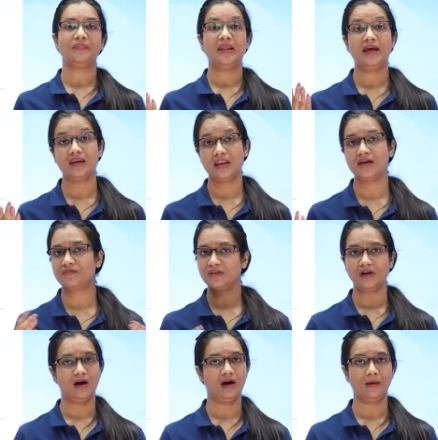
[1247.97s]
and
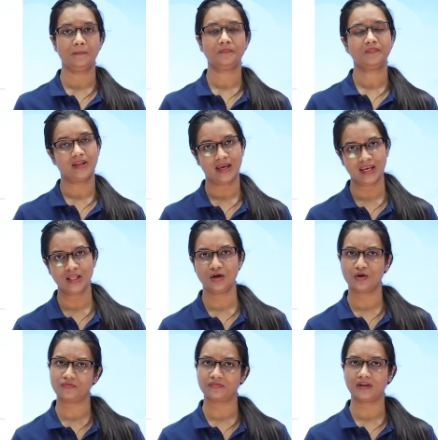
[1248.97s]
never harm any
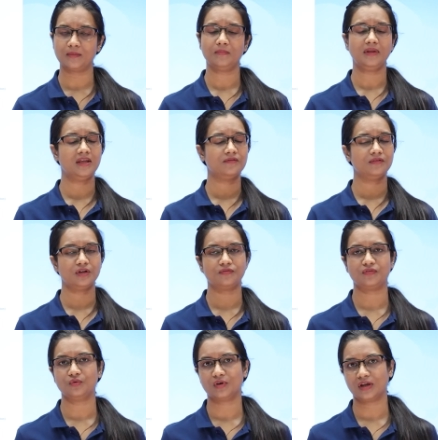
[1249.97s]
of them even
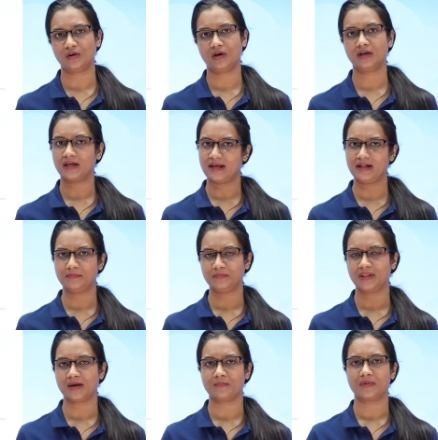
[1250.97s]
if you cannot
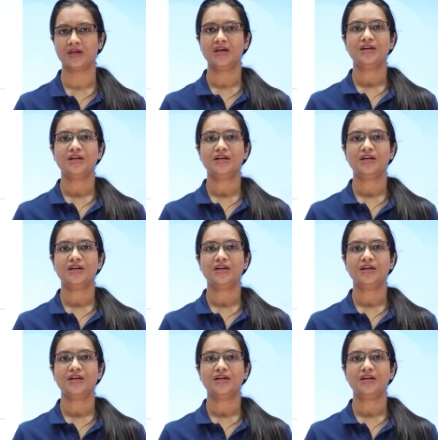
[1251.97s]
help them.